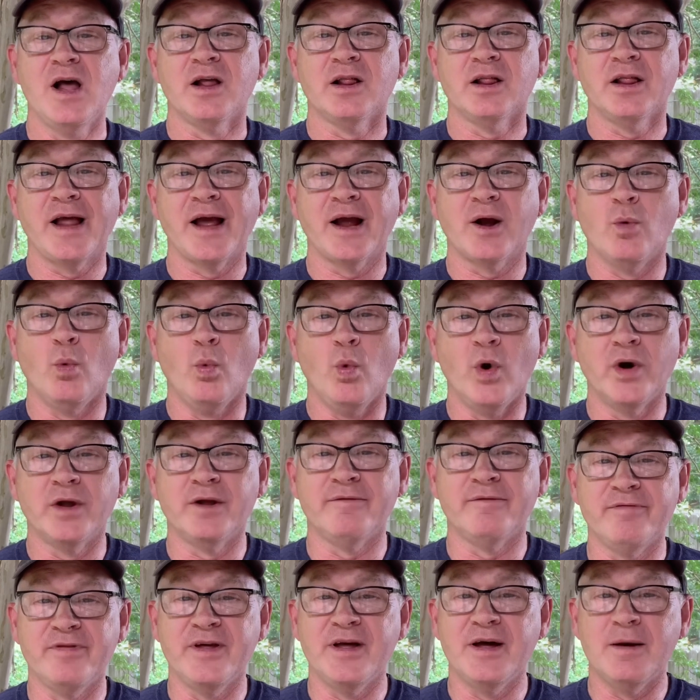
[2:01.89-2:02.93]
like one
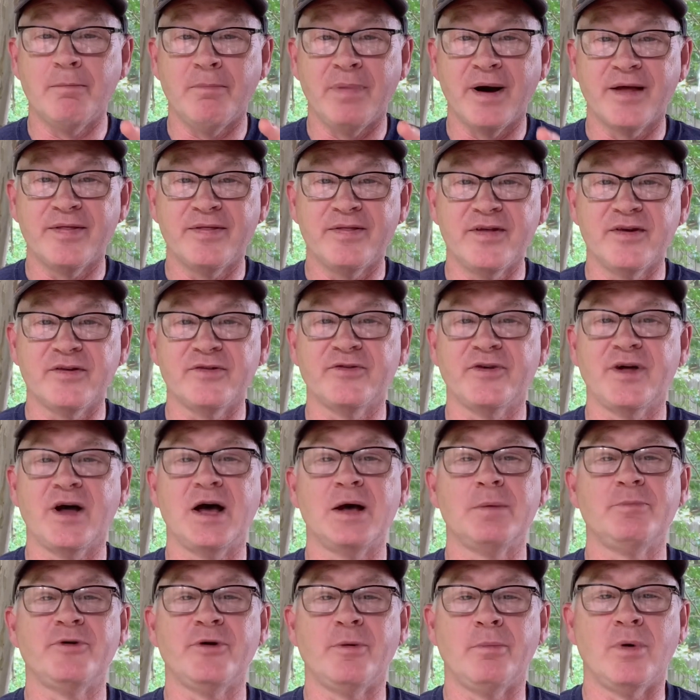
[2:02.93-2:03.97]
them by this
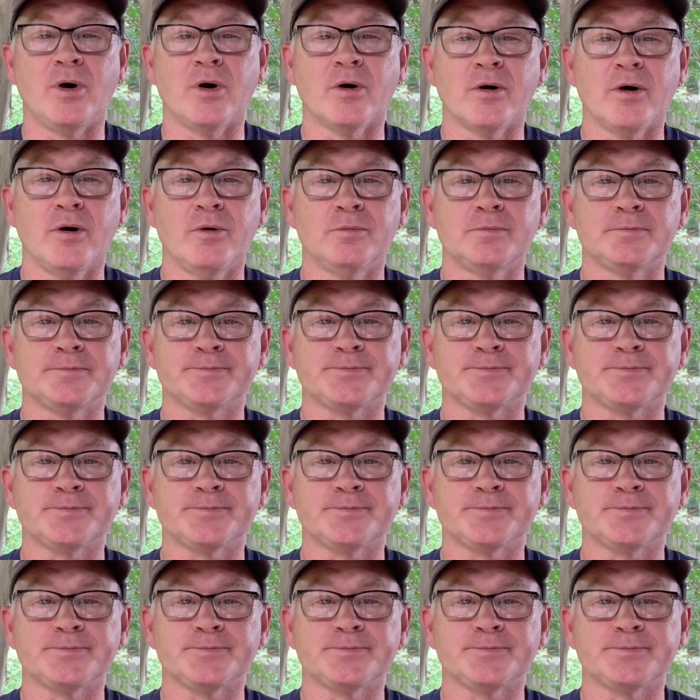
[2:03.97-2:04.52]
time tomorrow.